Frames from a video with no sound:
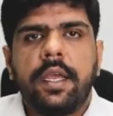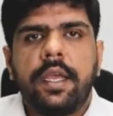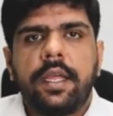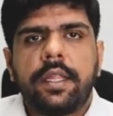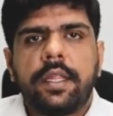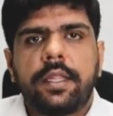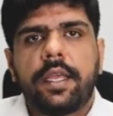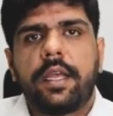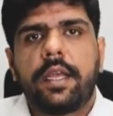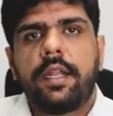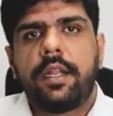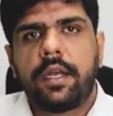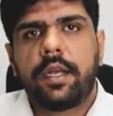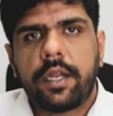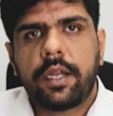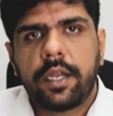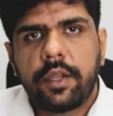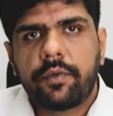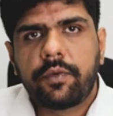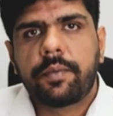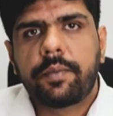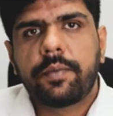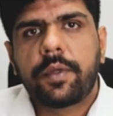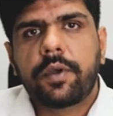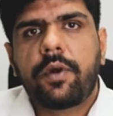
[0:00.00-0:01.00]
they're learning
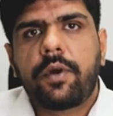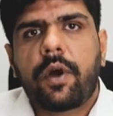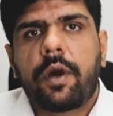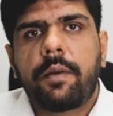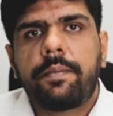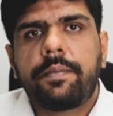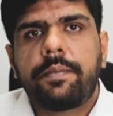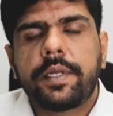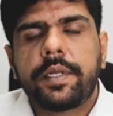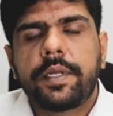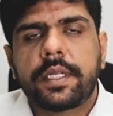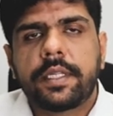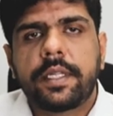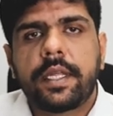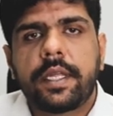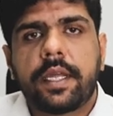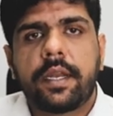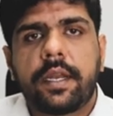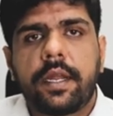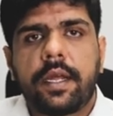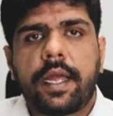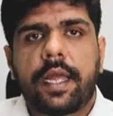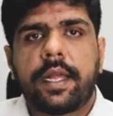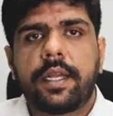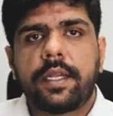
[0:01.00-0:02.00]
from the corporates and
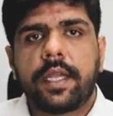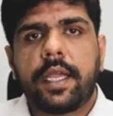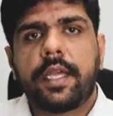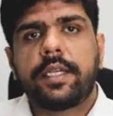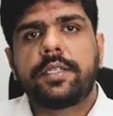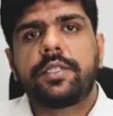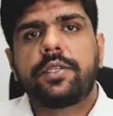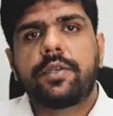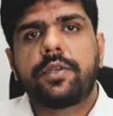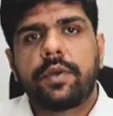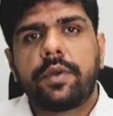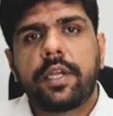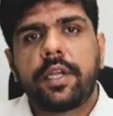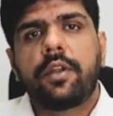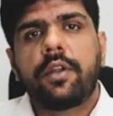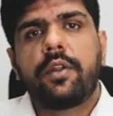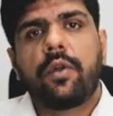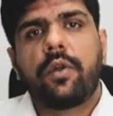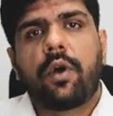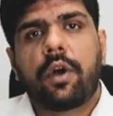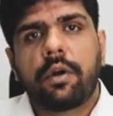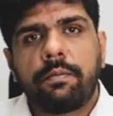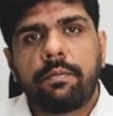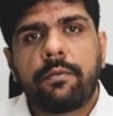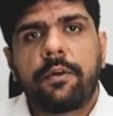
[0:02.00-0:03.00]
they're executing a
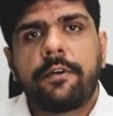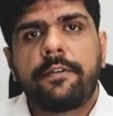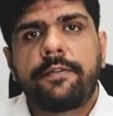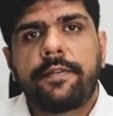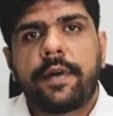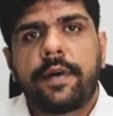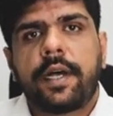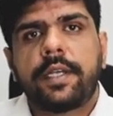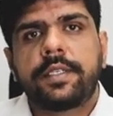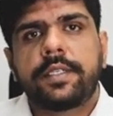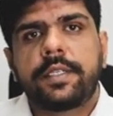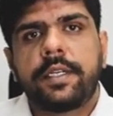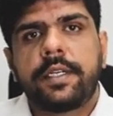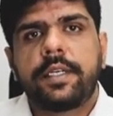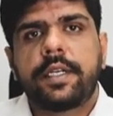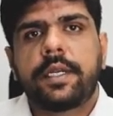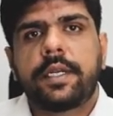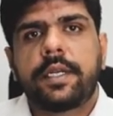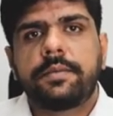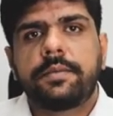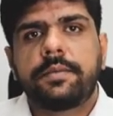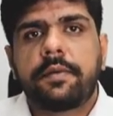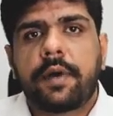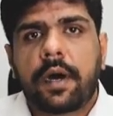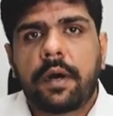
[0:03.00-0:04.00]
lot more faster in
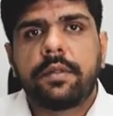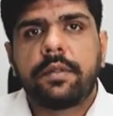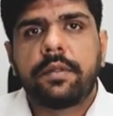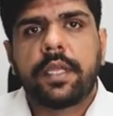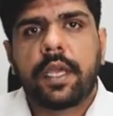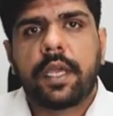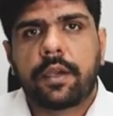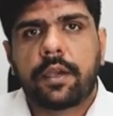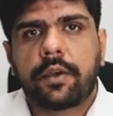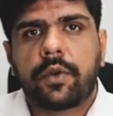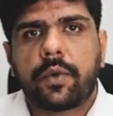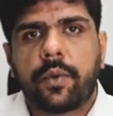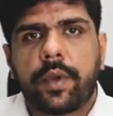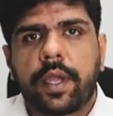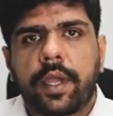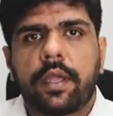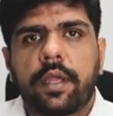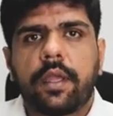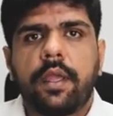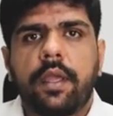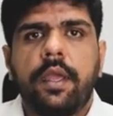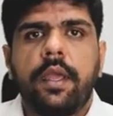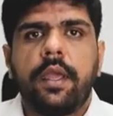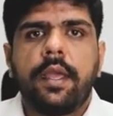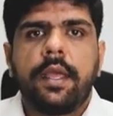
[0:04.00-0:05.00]
terms of how they are growing
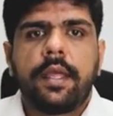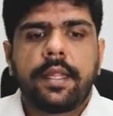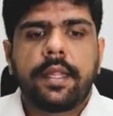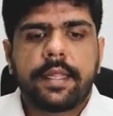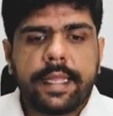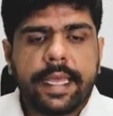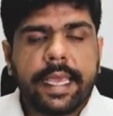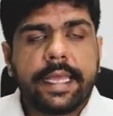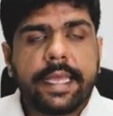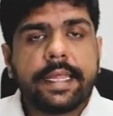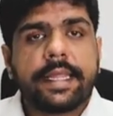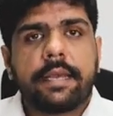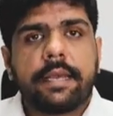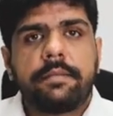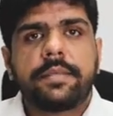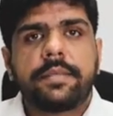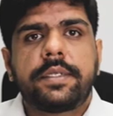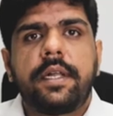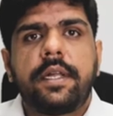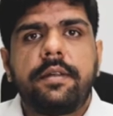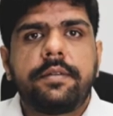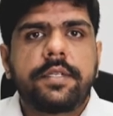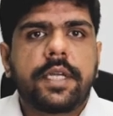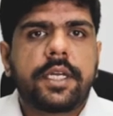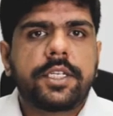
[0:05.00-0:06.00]
they
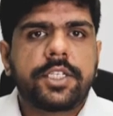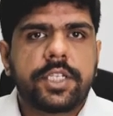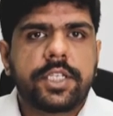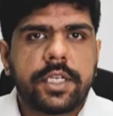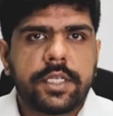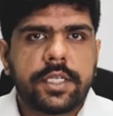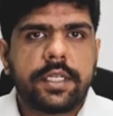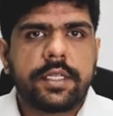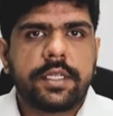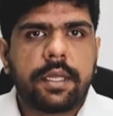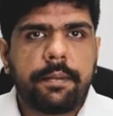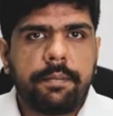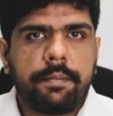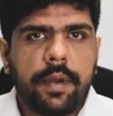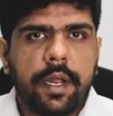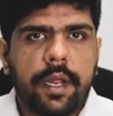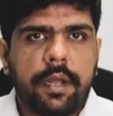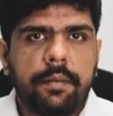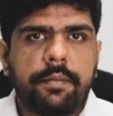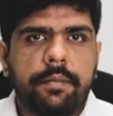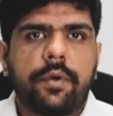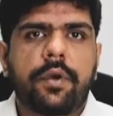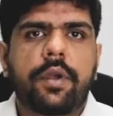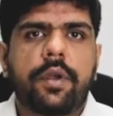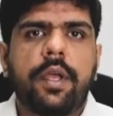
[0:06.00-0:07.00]
themselves are changing their
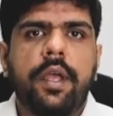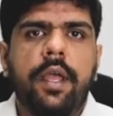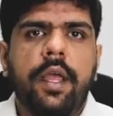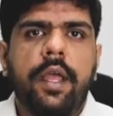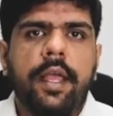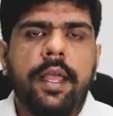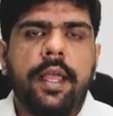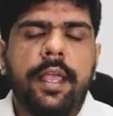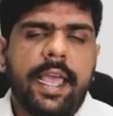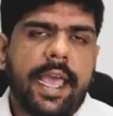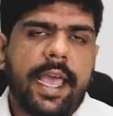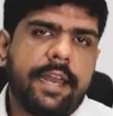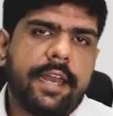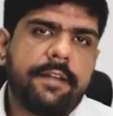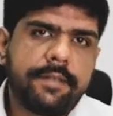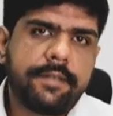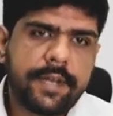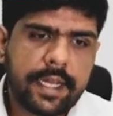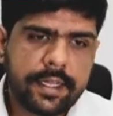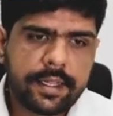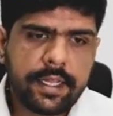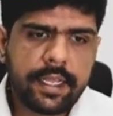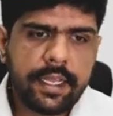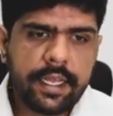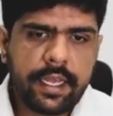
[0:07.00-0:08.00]
playbook and if
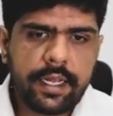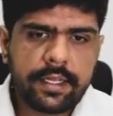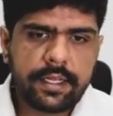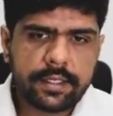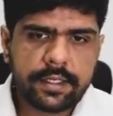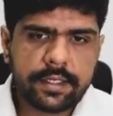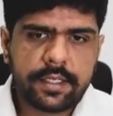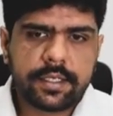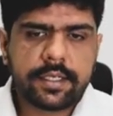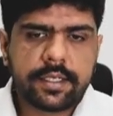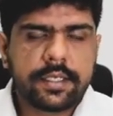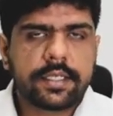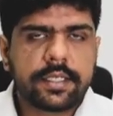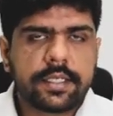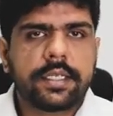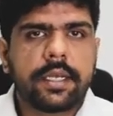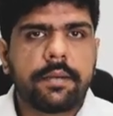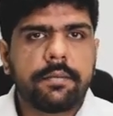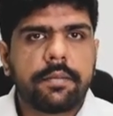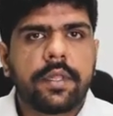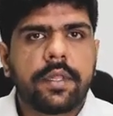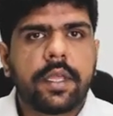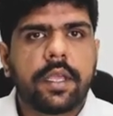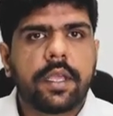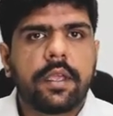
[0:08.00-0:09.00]
nothing else, this is
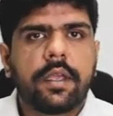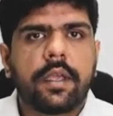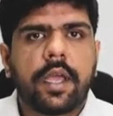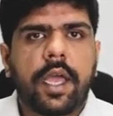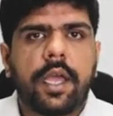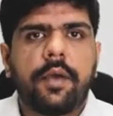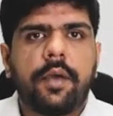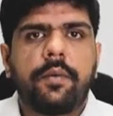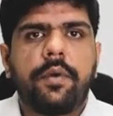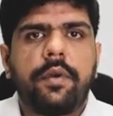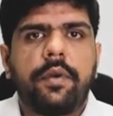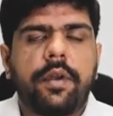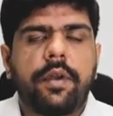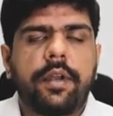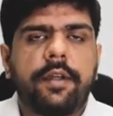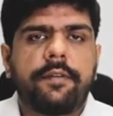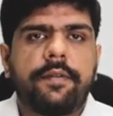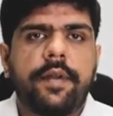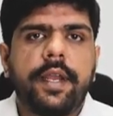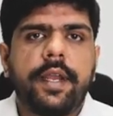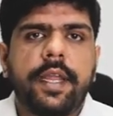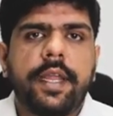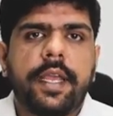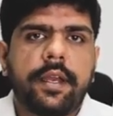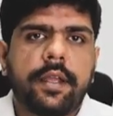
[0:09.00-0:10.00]
something I would
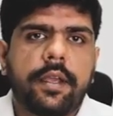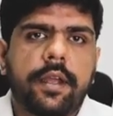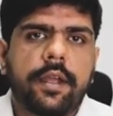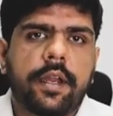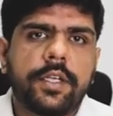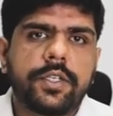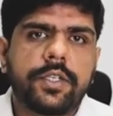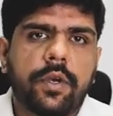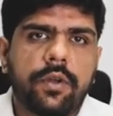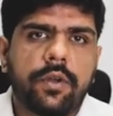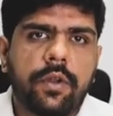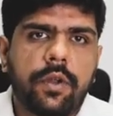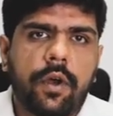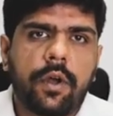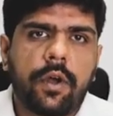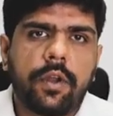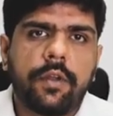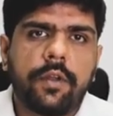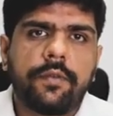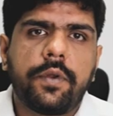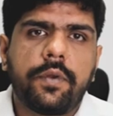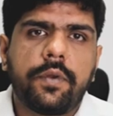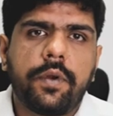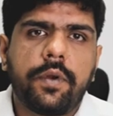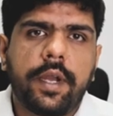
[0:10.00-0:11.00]
definitely encourage all,
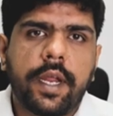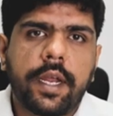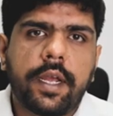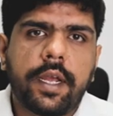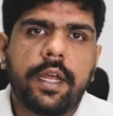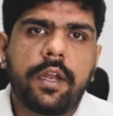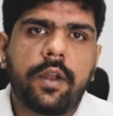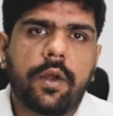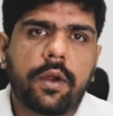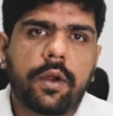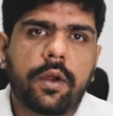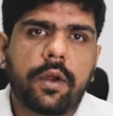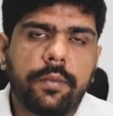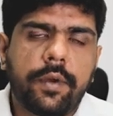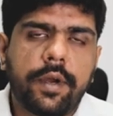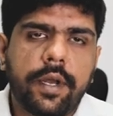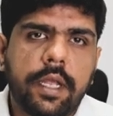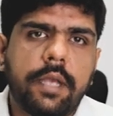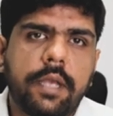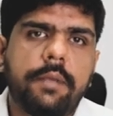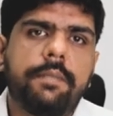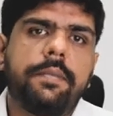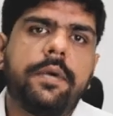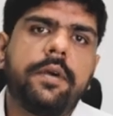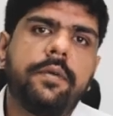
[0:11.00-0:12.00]
of you to dig a lot more
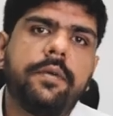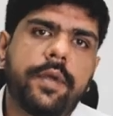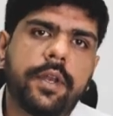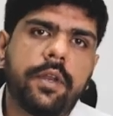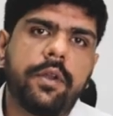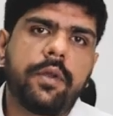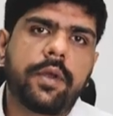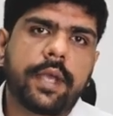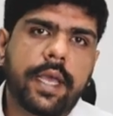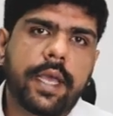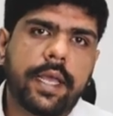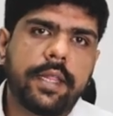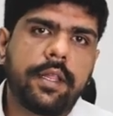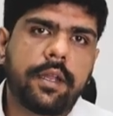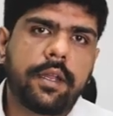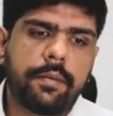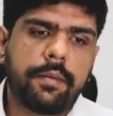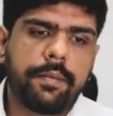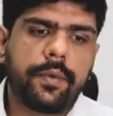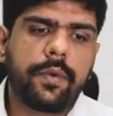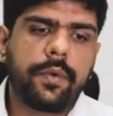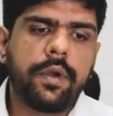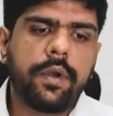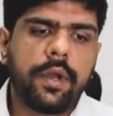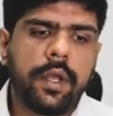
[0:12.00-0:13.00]
deeper when you look at the
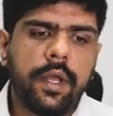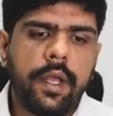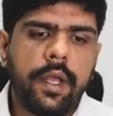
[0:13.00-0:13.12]
report.